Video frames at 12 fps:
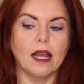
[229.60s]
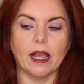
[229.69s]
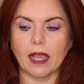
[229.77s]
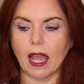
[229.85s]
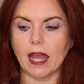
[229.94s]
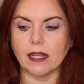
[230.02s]

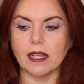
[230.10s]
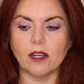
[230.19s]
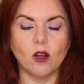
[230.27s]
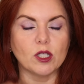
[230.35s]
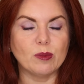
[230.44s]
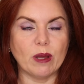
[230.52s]
Again, it
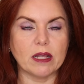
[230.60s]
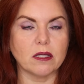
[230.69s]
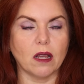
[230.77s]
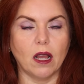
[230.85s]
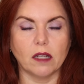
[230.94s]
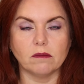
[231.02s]
all
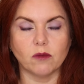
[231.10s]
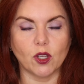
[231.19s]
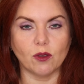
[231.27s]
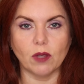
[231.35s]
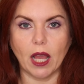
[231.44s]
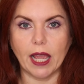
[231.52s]
depends on
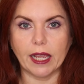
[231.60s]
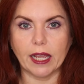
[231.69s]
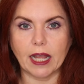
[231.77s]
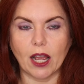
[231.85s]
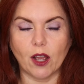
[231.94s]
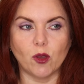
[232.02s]
what you like
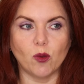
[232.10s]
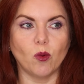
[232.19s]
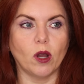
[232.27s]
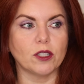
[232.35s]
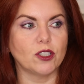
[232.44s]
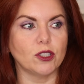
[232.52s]
and how you
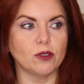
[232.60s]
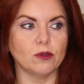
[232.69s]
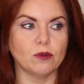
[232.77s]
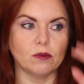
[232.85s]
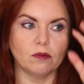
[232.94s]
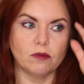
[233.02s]
want
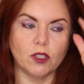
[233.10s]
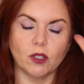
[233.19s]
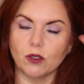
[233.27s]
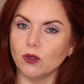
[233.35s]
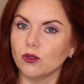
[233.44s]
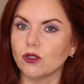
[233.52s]
to, you know,
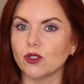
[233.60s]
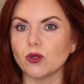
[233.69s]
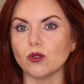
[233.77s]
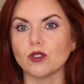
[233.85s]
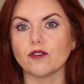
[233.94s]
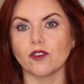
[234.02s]
use the
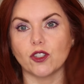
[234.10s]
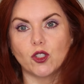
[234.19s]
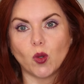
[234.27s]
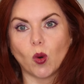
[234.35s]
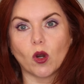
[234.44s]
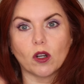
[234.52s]
tools for
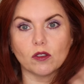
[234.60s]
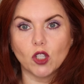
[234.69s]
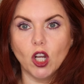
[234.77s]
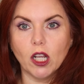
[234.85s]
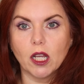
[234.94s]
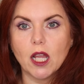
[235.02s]
your
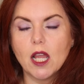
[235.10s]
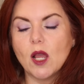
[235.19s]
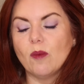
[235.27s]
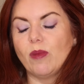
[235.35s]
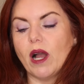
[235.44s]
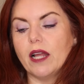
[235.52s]
look,
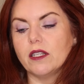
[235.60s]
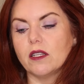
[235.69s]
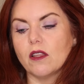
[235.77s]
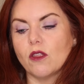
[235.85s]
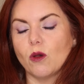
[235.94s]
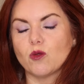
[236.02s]
but
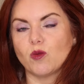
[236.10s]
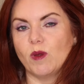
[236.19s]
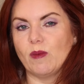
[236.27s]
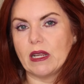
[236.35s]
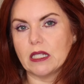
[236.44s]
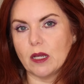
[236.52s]
those would be
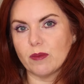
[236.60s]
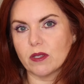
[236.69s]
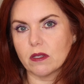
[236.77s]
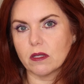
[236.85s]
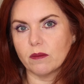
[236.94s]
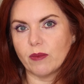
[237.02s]
my
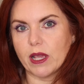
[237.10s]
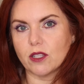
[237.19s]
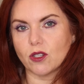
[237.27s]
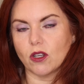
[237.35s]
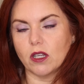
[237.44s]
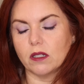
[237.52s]
tips
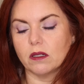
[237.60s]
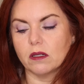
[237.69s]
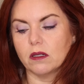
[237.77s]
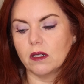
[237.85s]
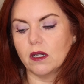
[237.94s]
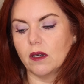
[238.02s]
based on
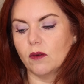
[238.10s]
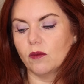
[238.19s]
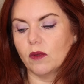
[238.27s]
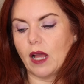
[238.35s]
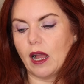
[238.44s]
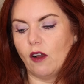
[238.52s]
how
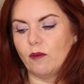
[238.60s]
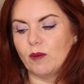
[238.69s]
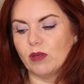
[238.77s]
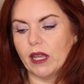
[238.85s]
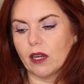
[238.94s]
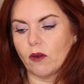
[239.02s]
I've
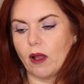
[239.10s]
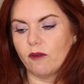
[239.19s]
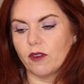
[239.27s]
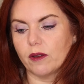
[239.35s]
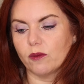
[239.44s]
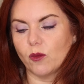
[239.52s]
been playing
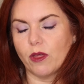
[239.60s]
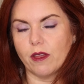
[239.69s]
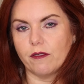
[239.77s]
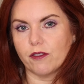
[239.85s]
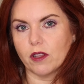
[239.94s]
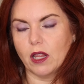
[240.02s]
around with
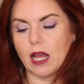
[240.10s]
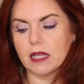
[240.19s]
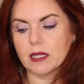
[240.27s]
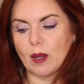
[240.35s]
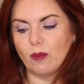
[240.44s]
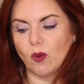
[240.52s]
it for the
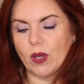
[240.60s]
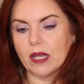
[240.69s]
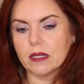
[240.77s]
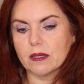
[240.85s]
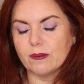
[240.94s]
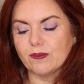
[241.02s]
last couple
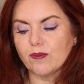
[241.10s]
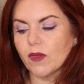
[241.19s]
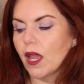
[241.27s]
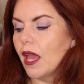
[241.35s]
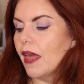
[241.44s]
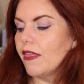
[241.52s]
weeks.
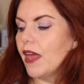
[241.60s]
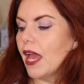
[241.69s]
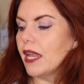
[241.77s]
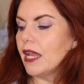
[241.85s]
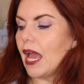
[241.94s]
Then